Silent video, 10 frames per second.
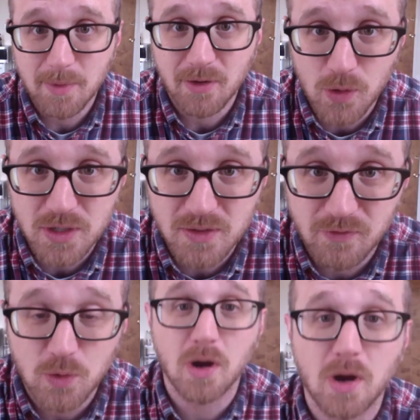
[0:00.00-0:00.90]
And of course,
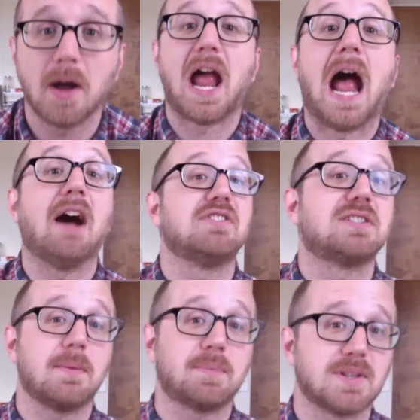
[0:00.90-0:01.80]
if you caught half
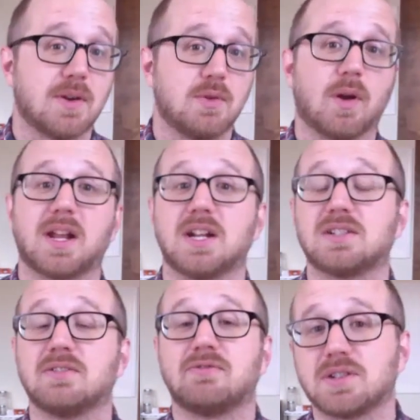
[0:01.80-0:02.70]
this episode and you want to
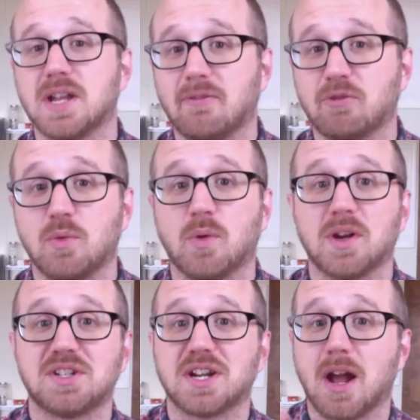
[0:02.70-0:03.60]
catch the first half, or you
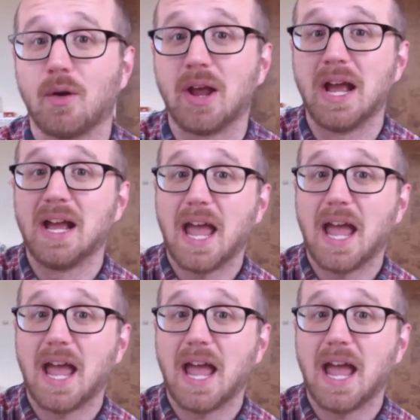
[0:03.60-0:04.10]
want to check out